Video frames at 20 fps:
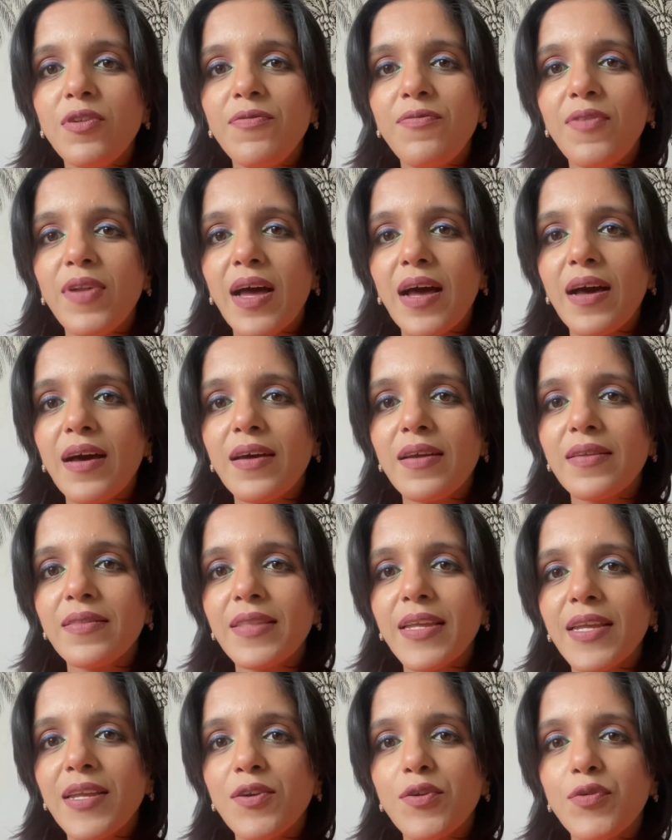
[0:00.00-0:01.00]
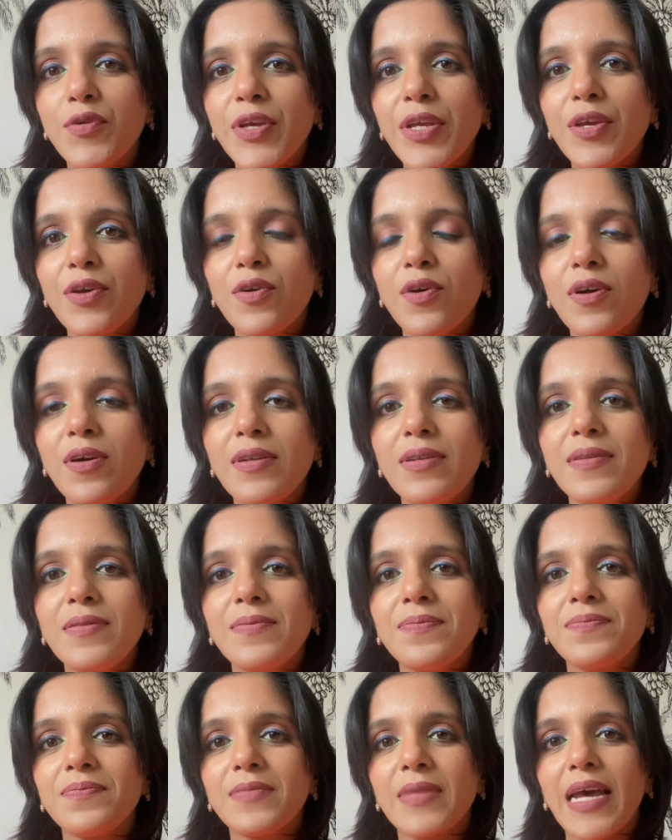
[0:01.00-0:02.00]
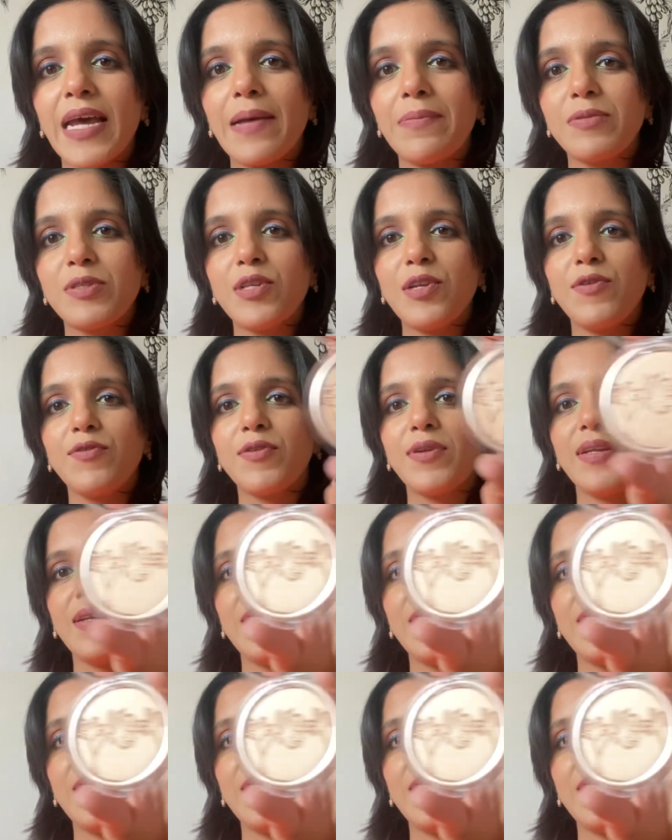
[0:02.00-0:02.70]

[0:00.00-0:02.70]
flower thing going on. I absolutely